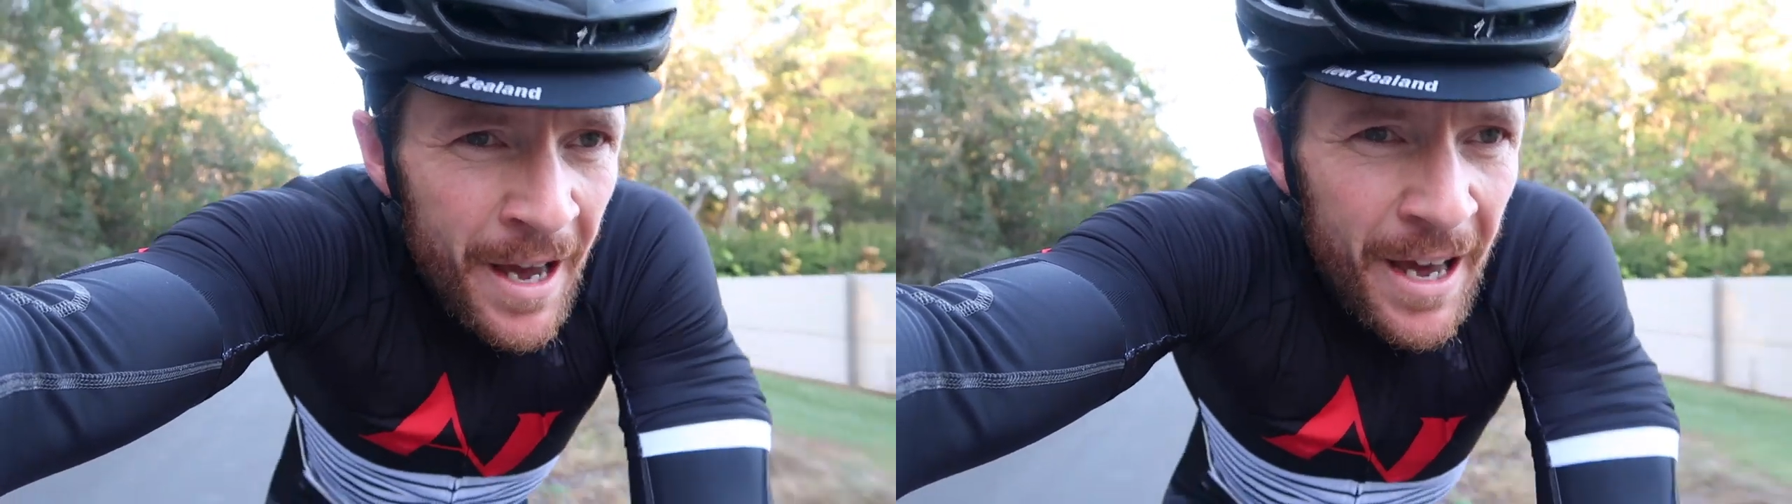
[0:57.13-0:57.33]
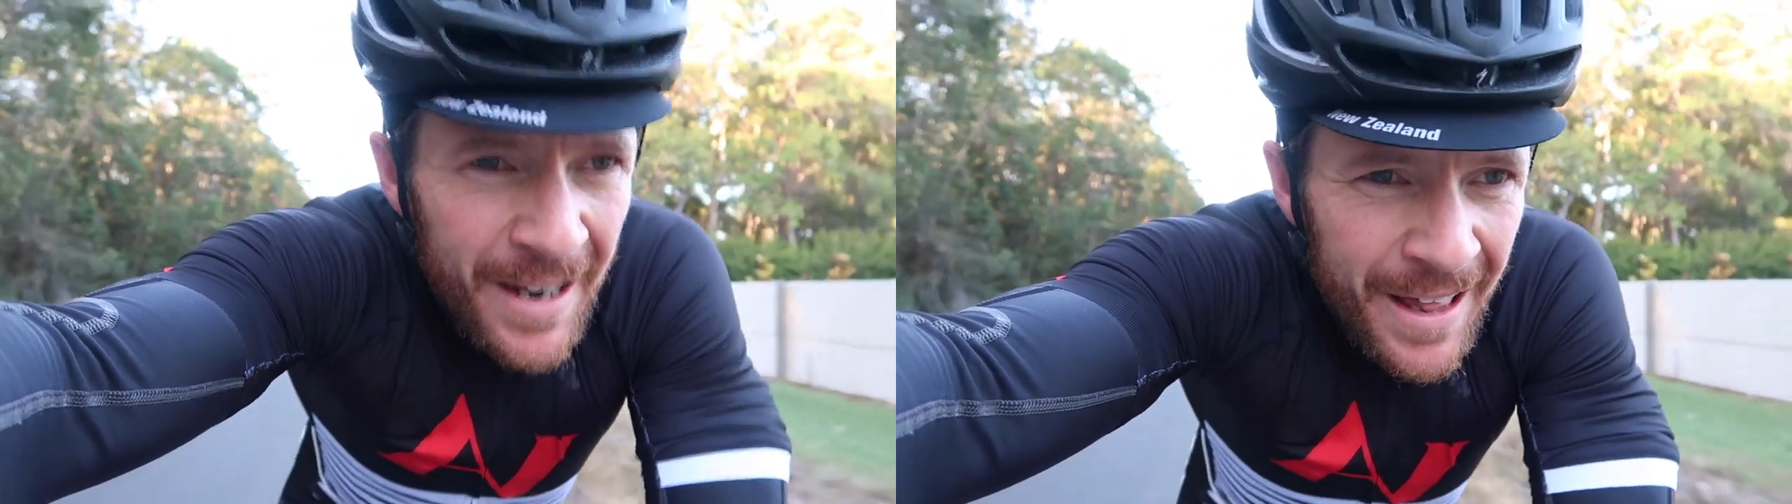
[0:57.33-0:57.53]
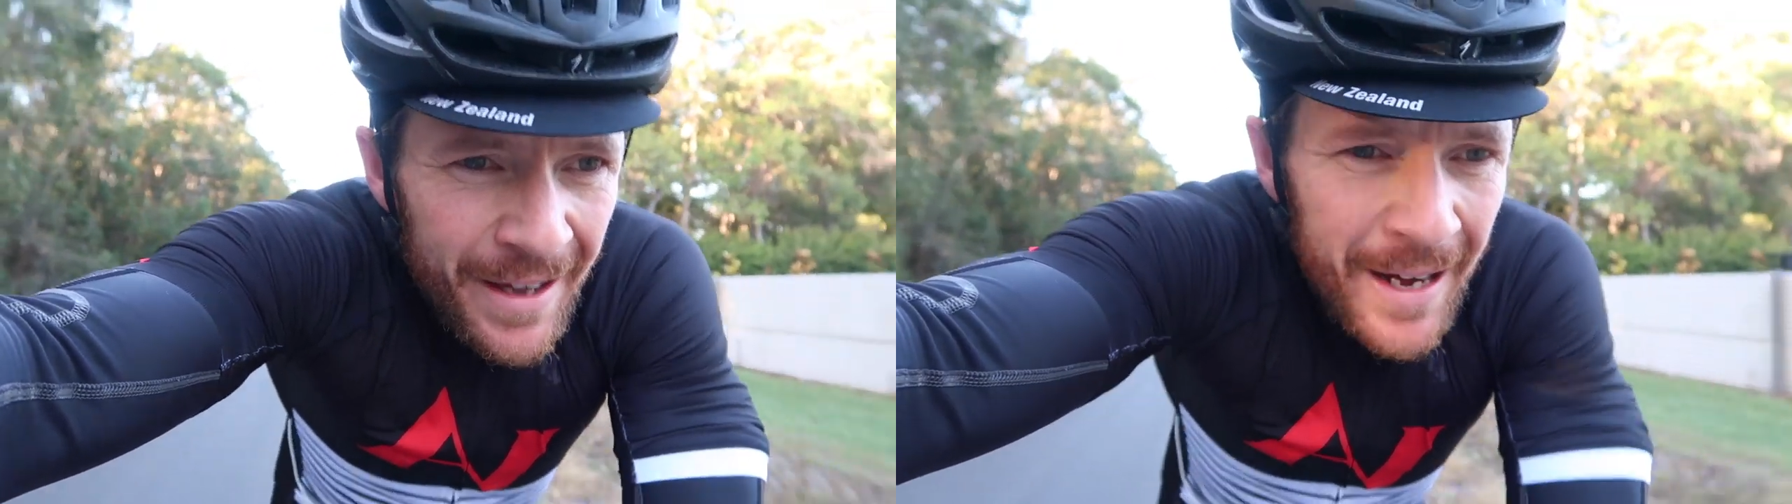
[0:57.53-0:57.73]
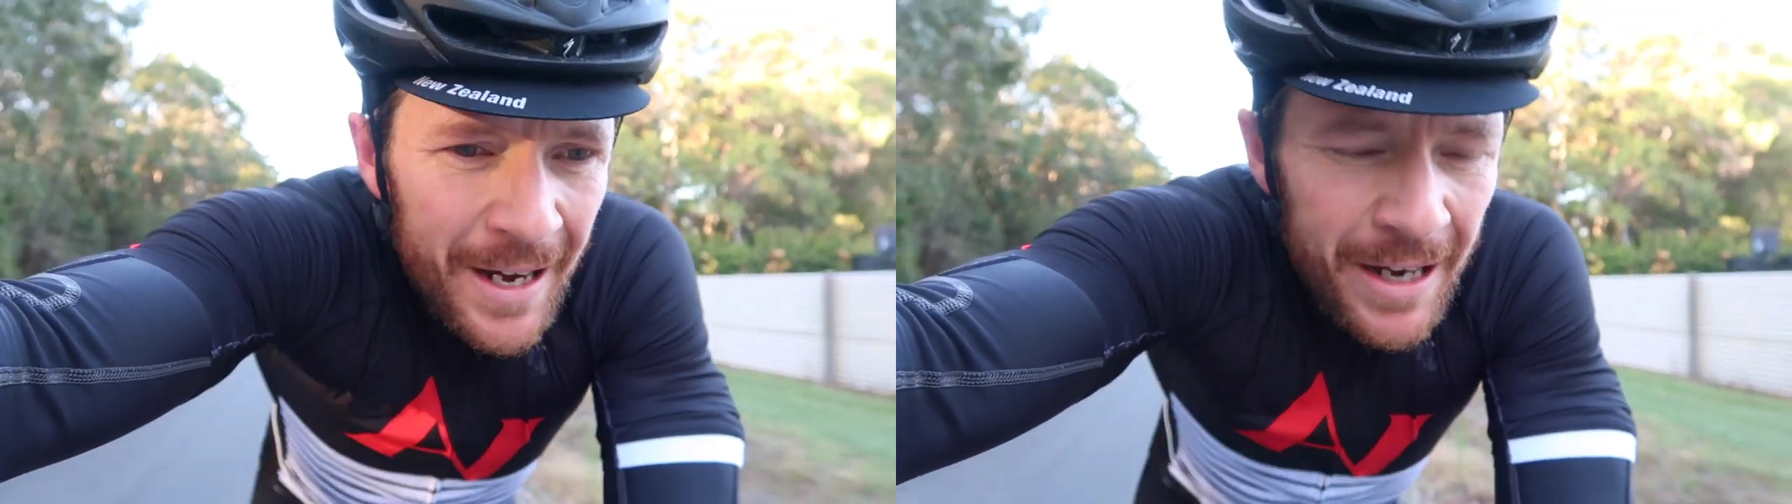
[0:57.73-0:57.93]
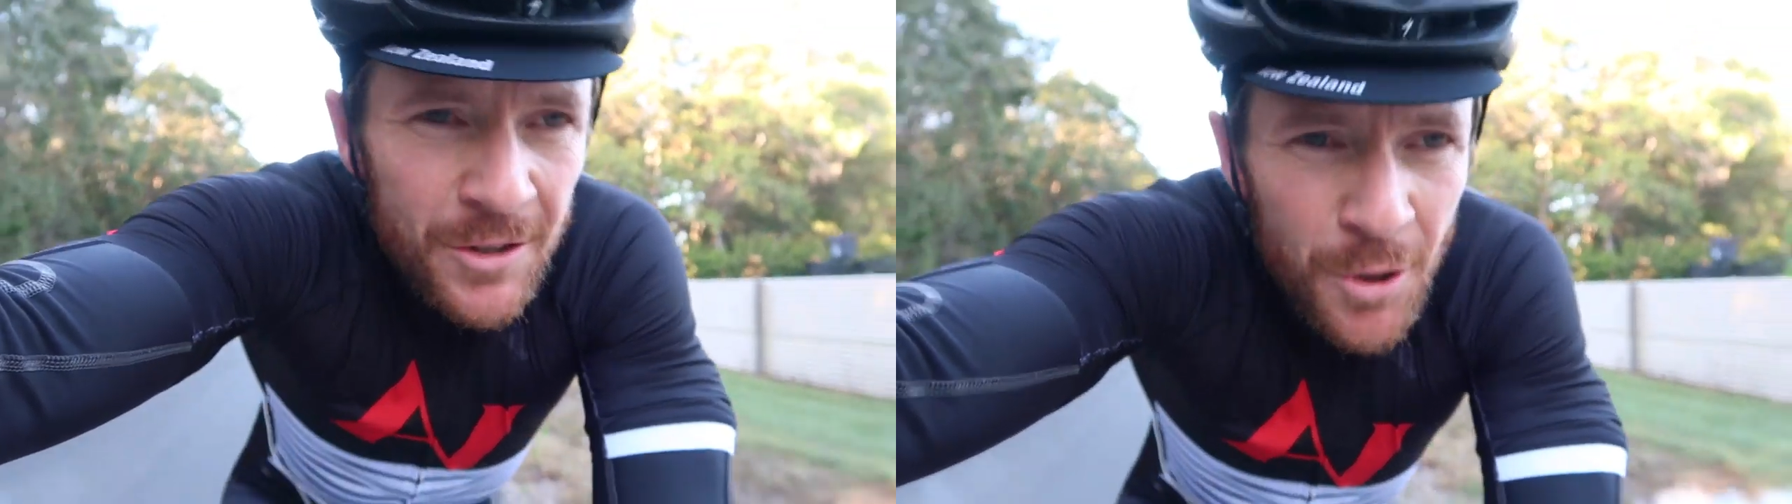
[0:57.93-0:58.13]

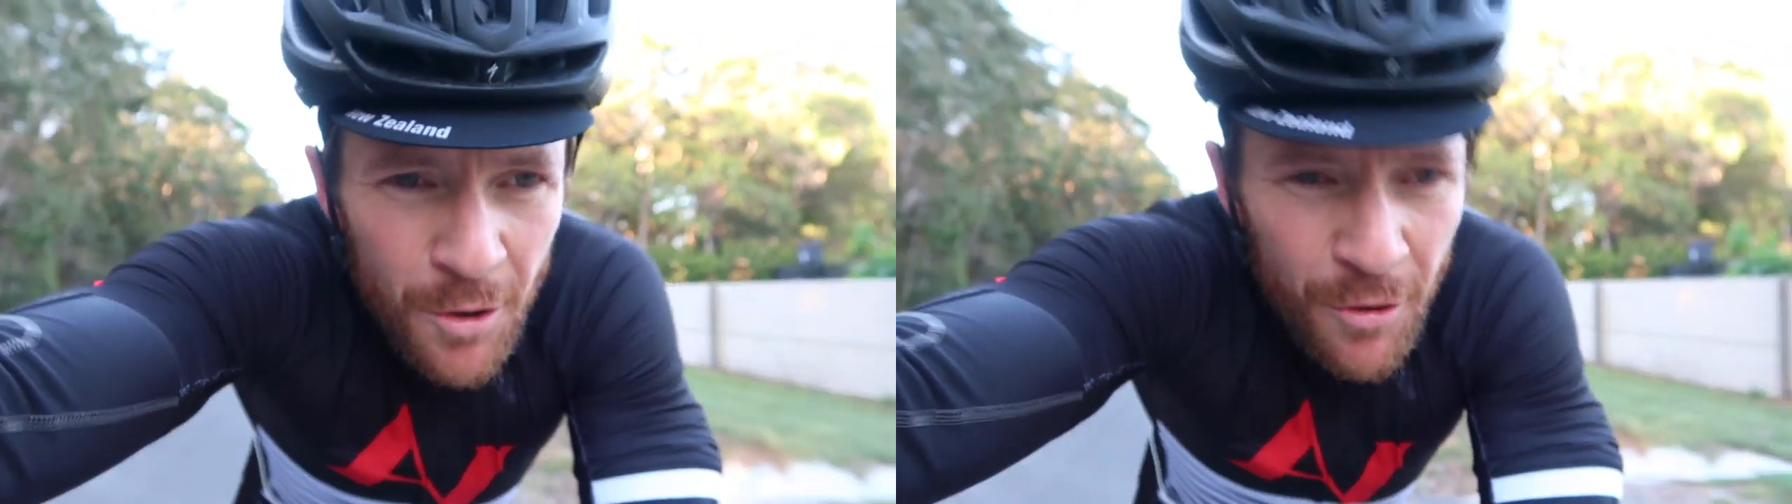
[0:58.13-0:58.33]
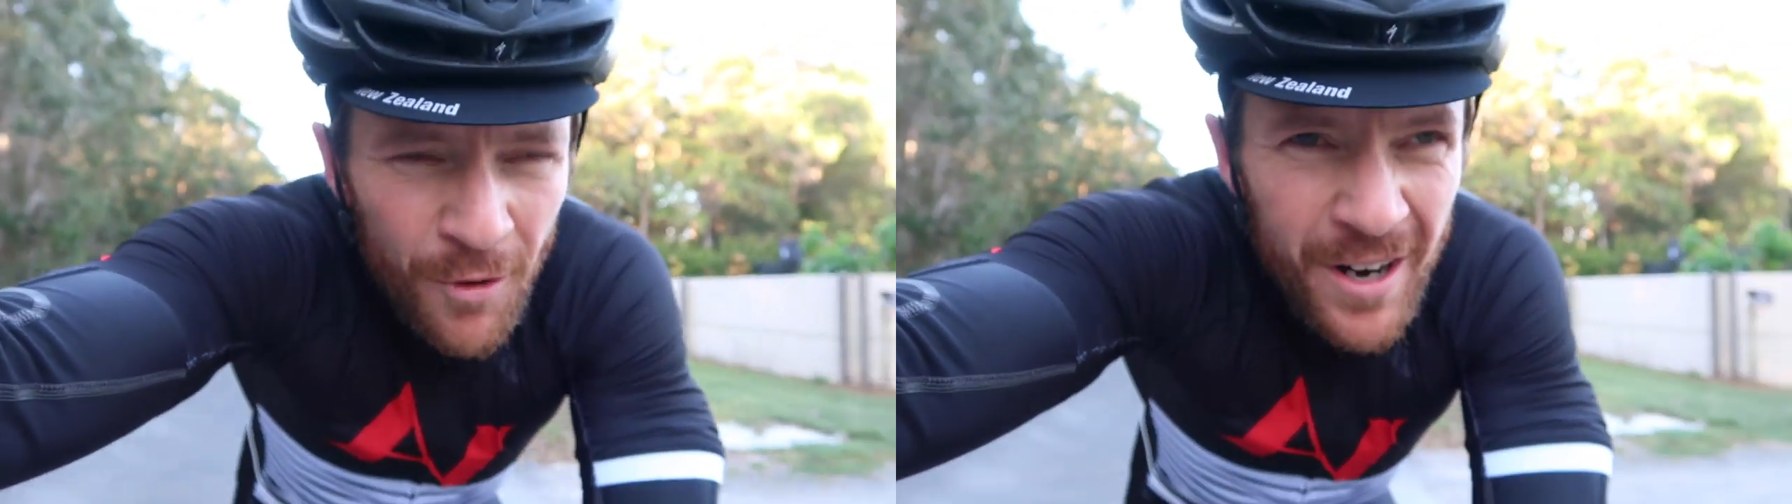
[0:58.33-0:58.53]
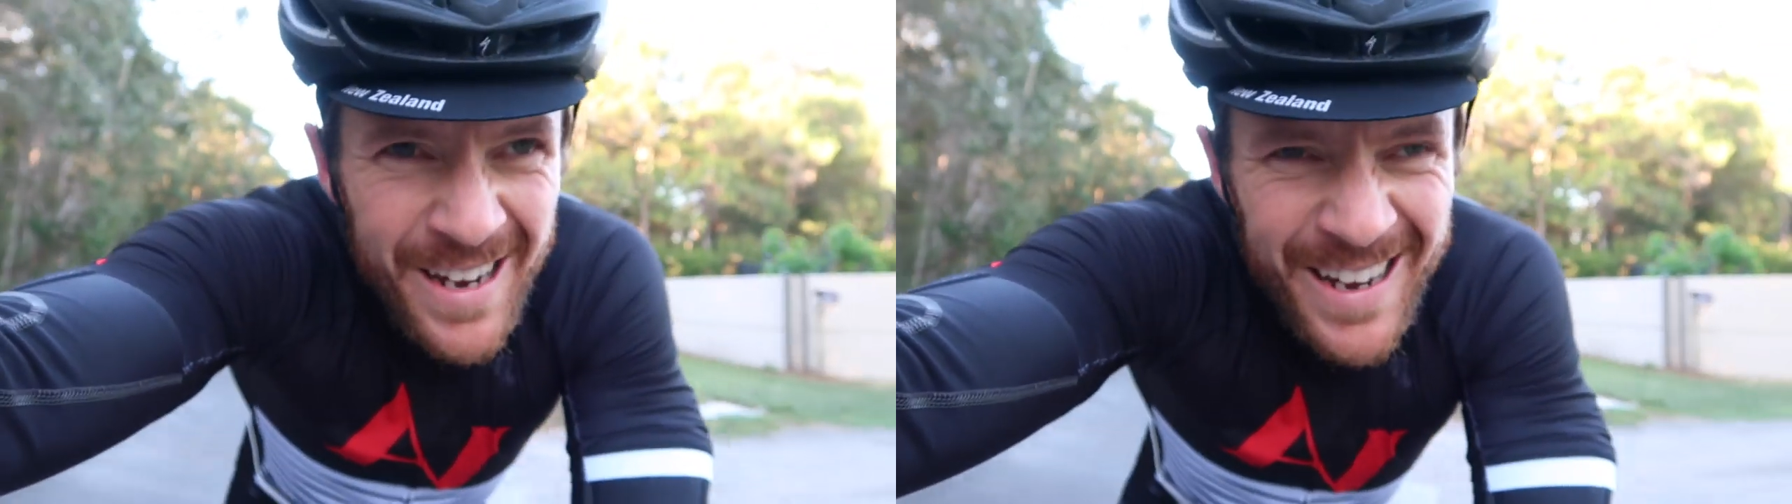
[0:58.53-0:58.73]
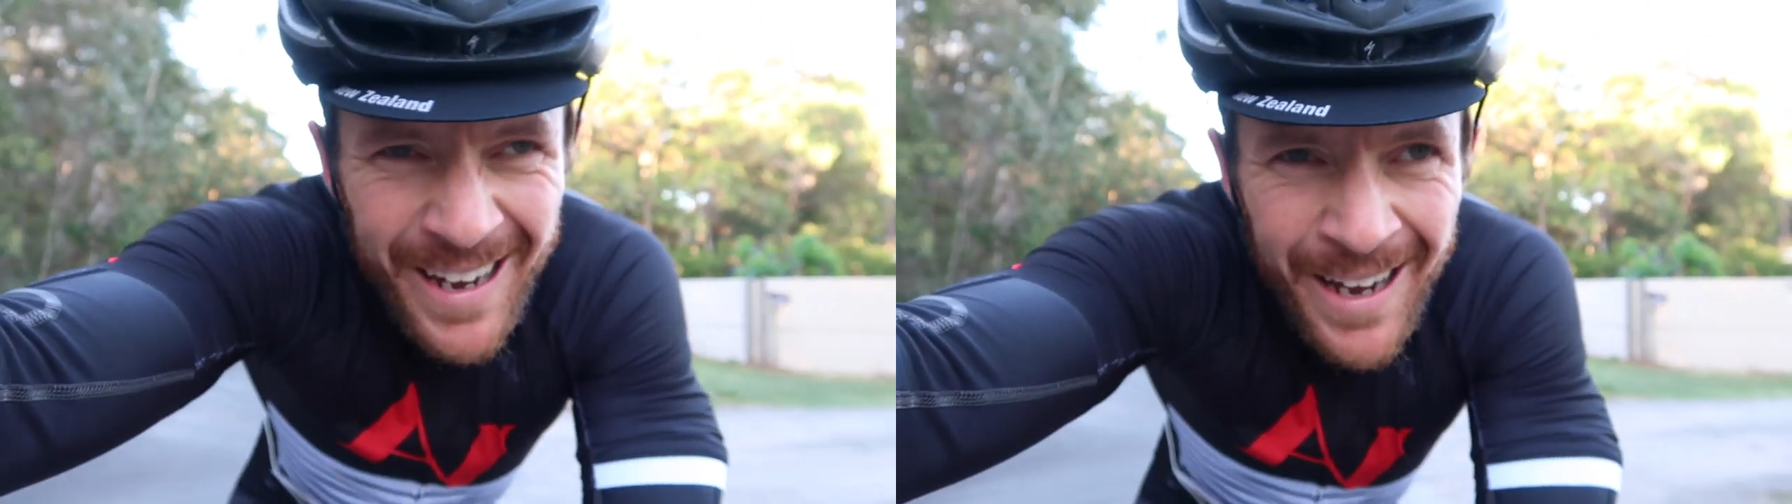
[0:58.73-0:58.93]
another 2, 3,